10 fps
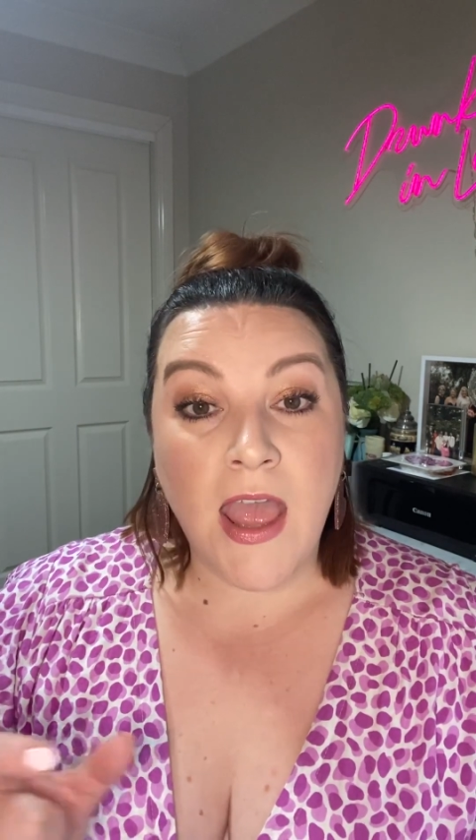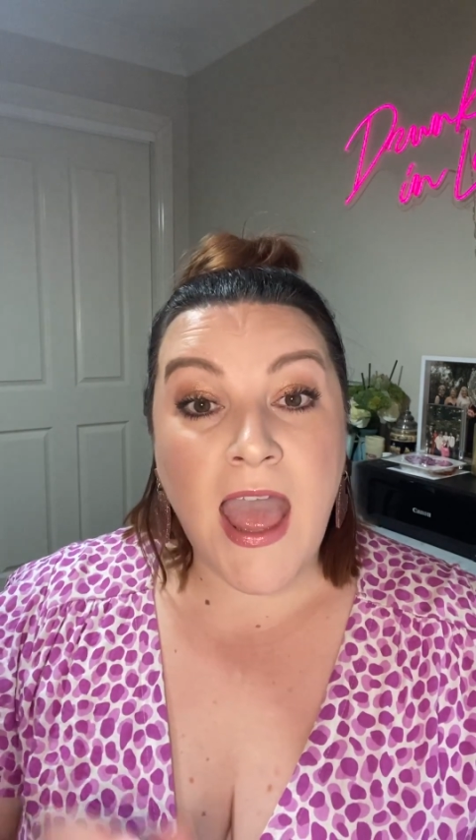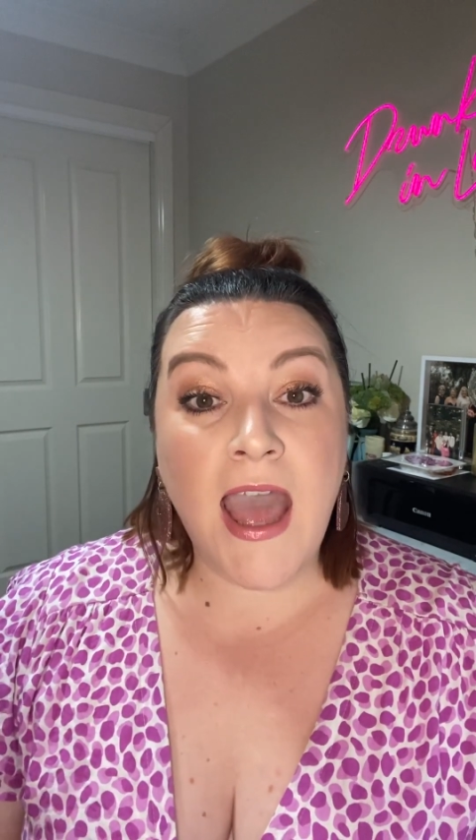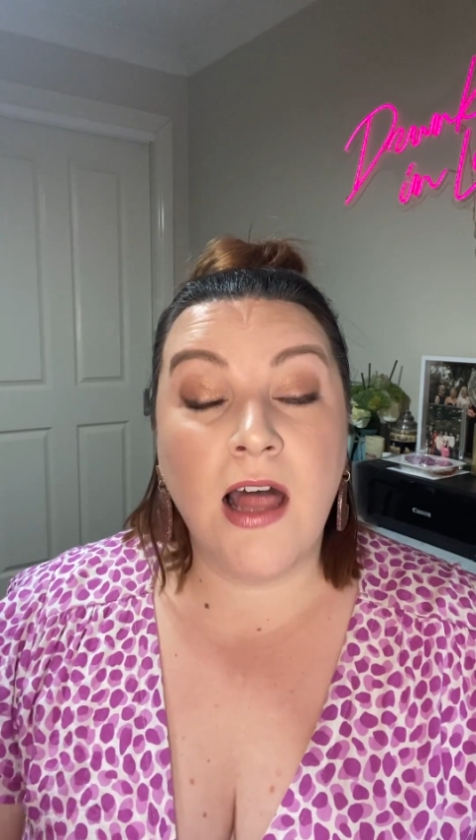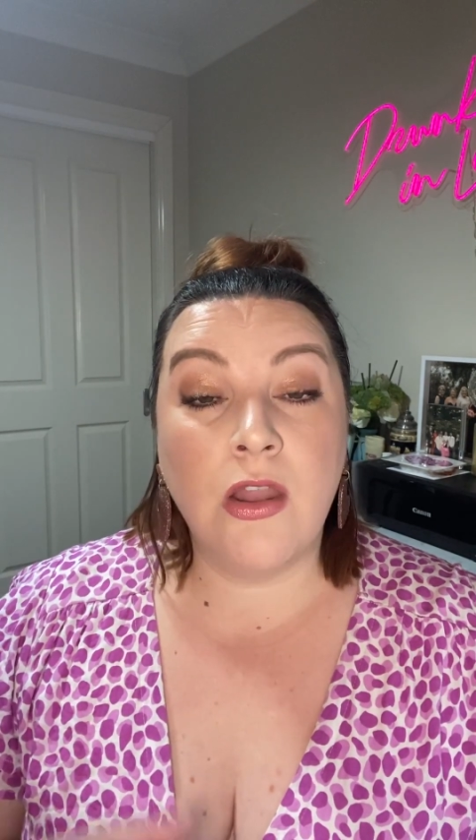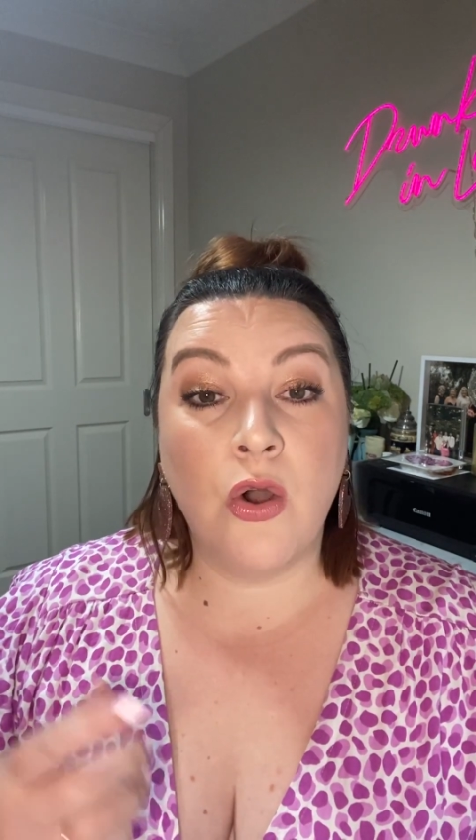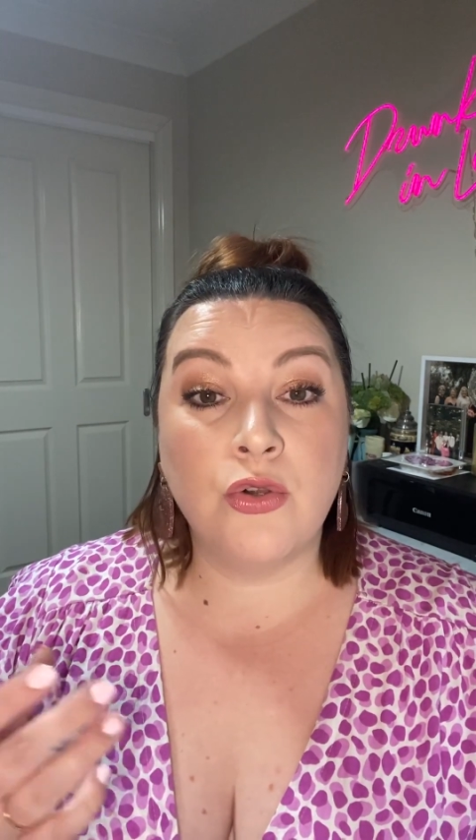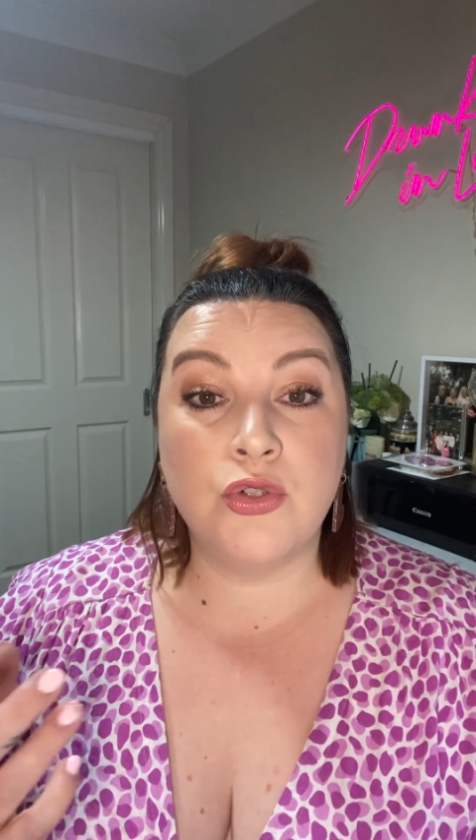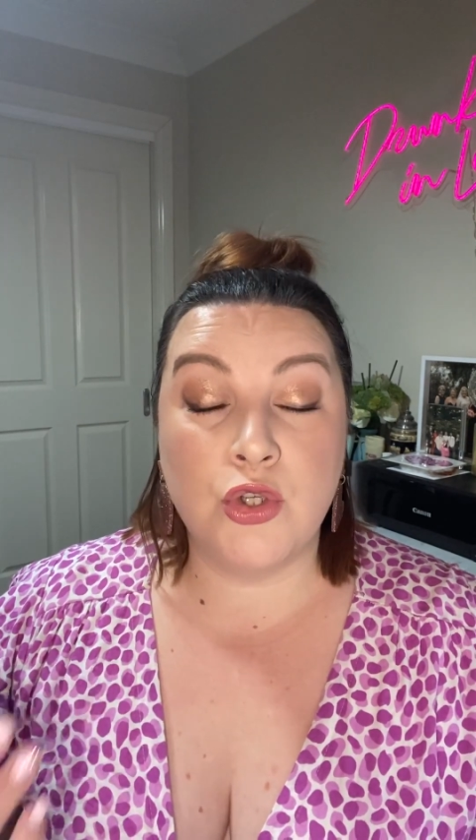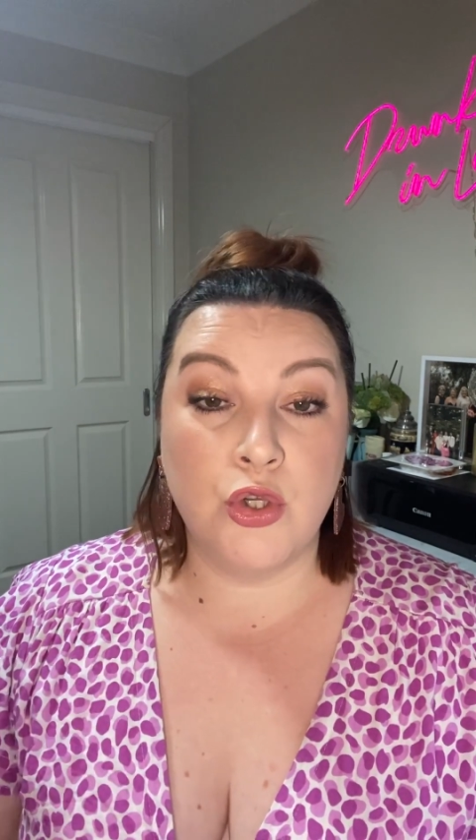How
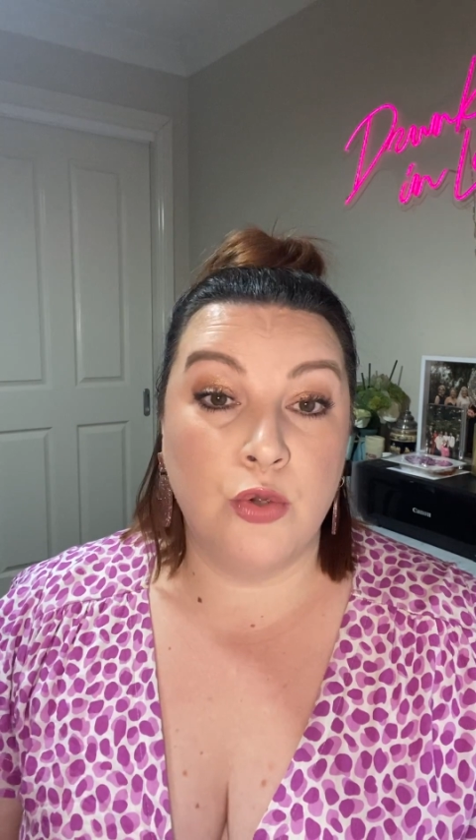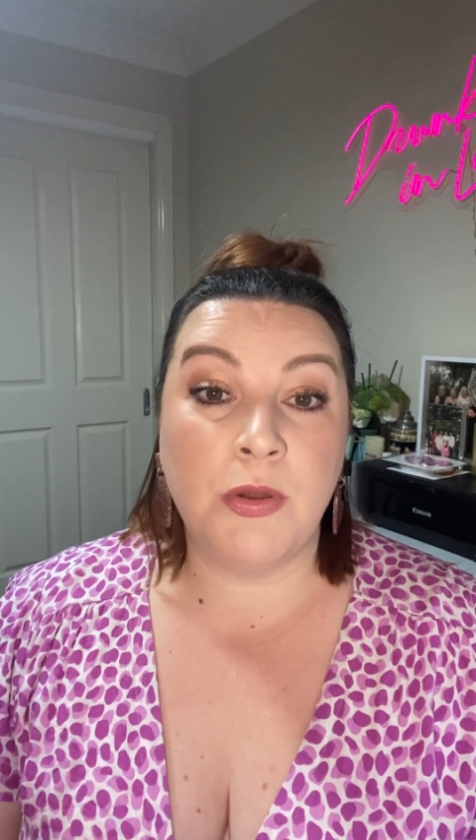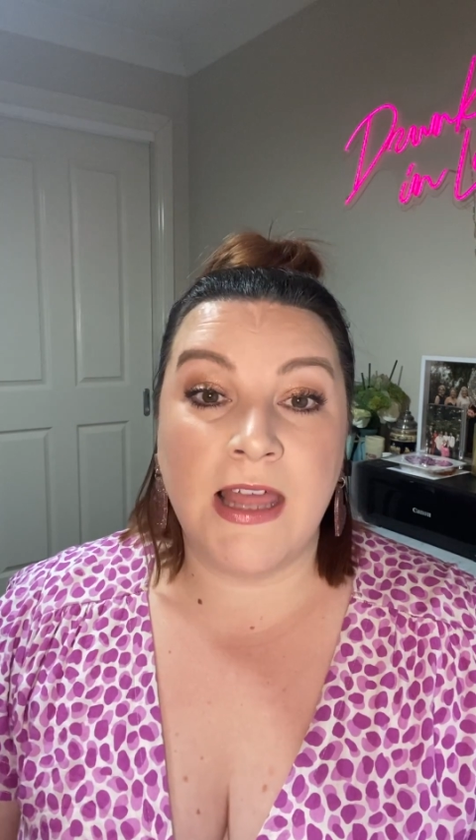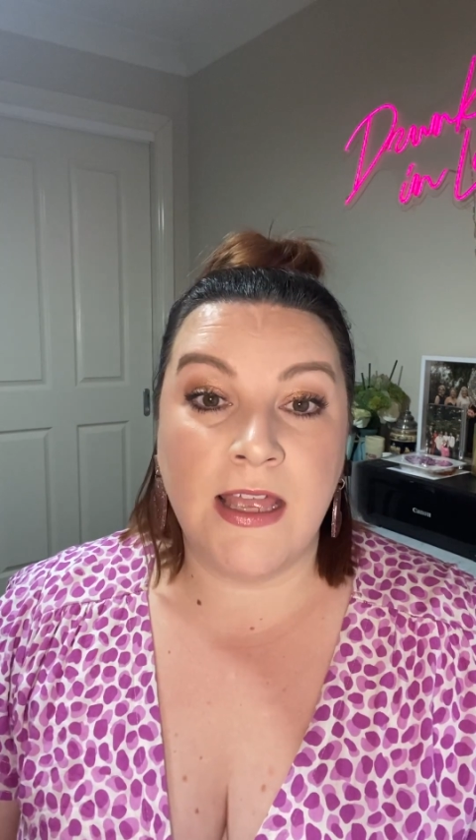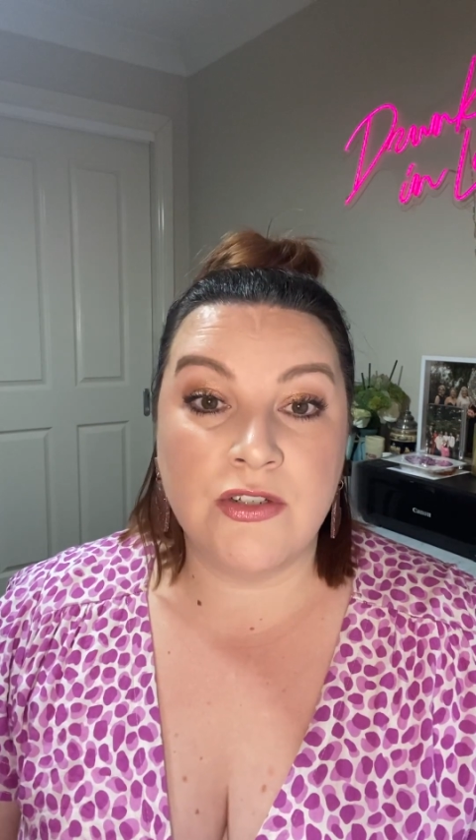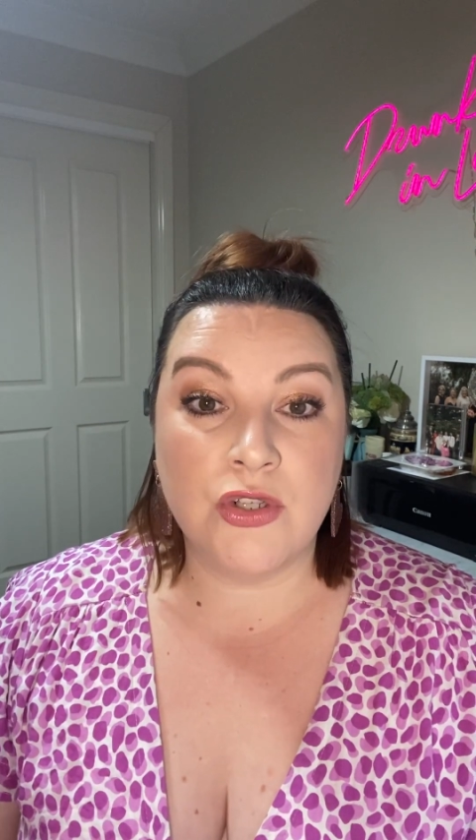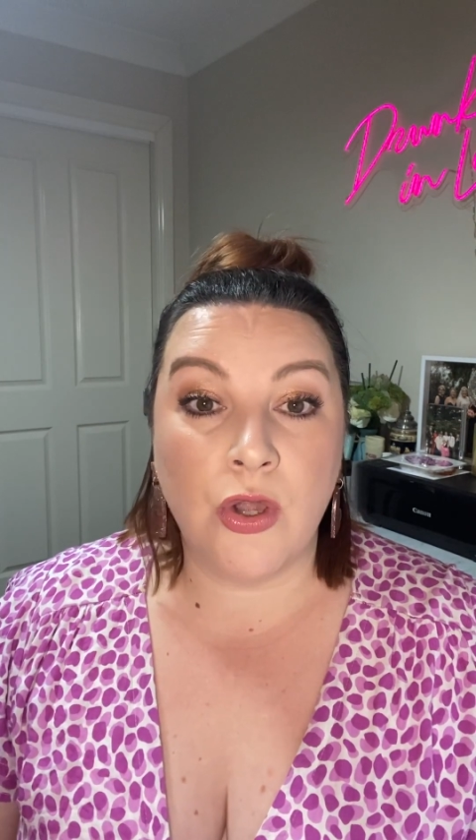long do you plan to